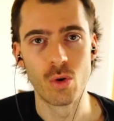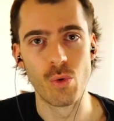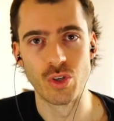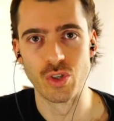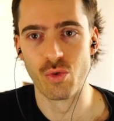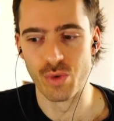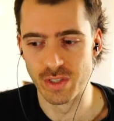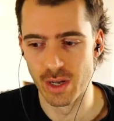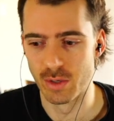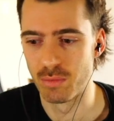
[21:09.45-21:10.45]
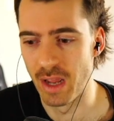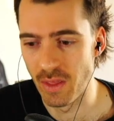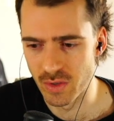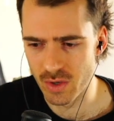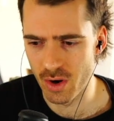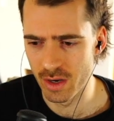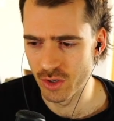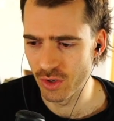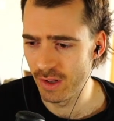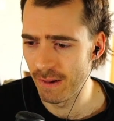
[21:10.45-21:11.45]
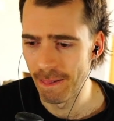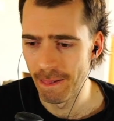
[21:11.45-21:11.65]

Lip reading: which is the reason I was playing this card initially.